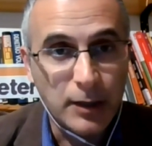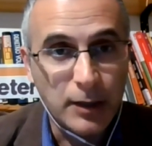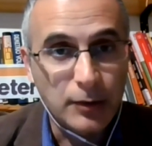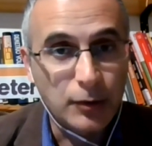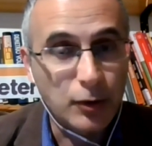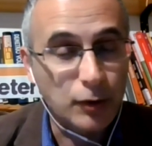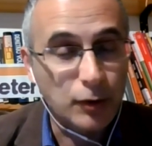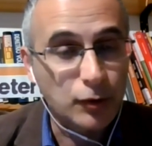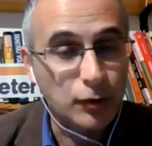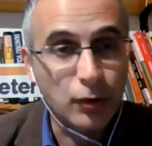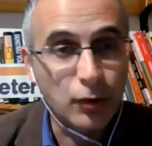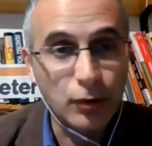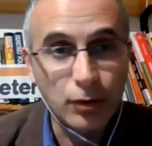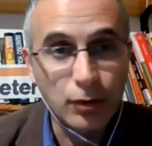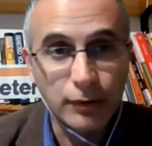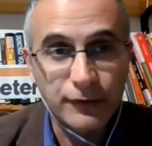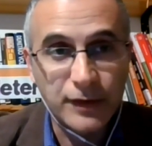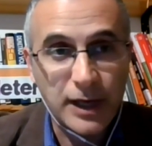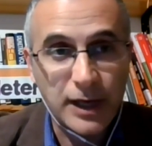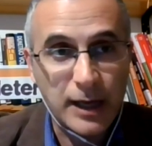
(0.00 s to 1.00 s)
Not all
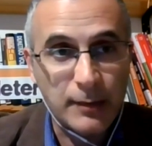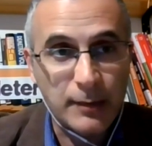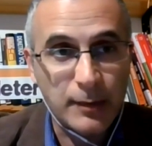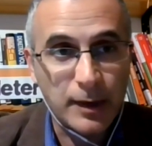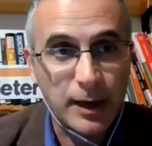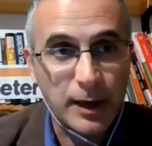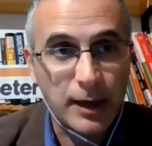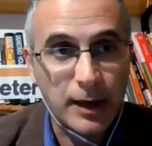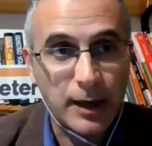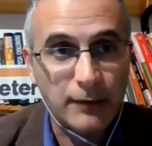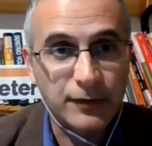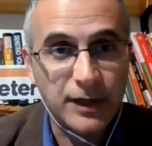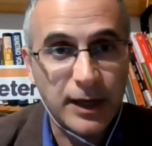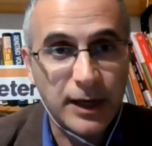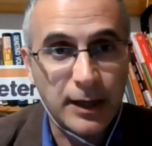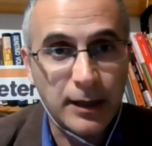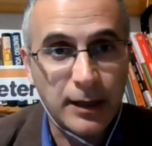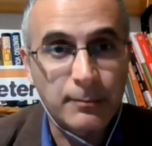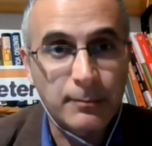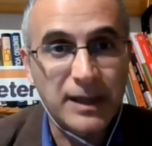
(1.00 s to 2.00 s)
of them have
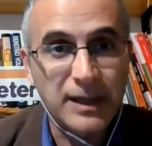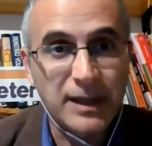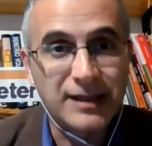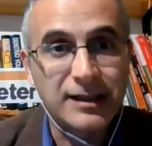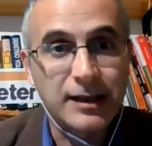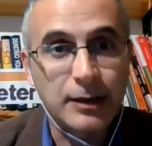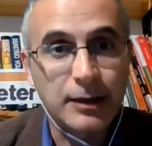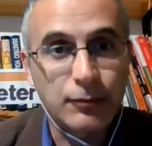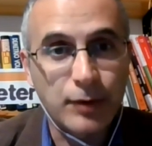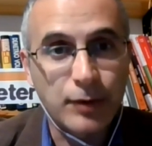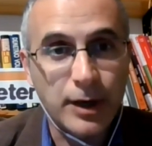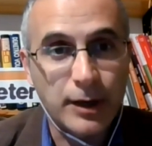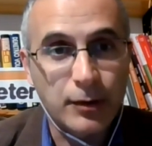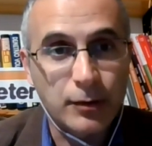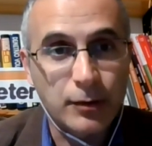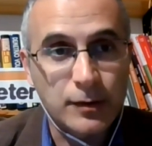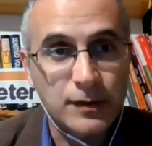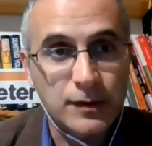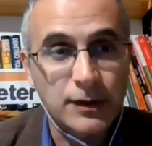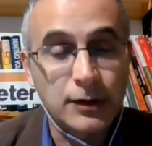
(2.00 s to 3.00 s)
their medical
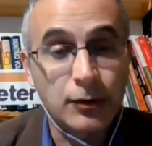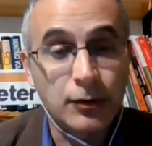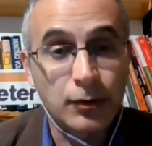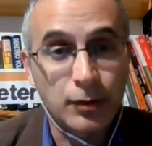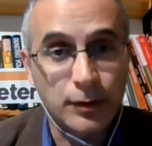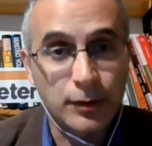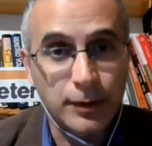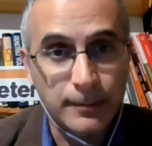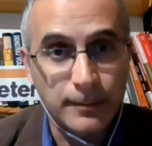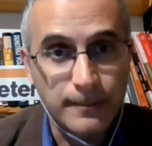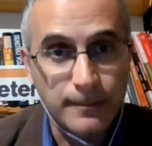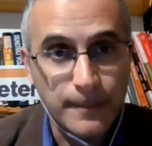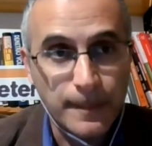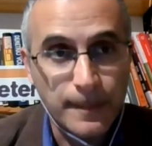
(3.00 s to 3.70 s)
records in order.